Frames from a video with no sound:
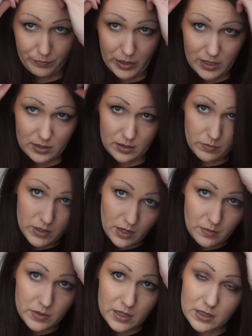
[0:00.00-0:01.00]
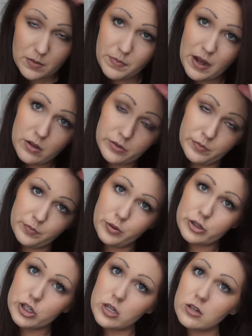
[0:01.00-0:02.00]
but sometimes it's about
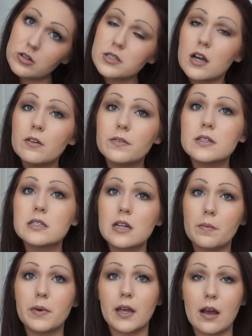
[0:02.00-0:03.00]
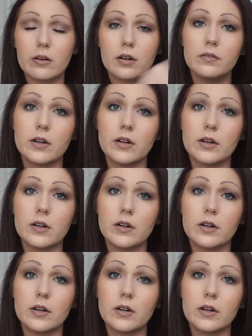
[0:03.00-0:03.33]
pushing yourself and stepping out of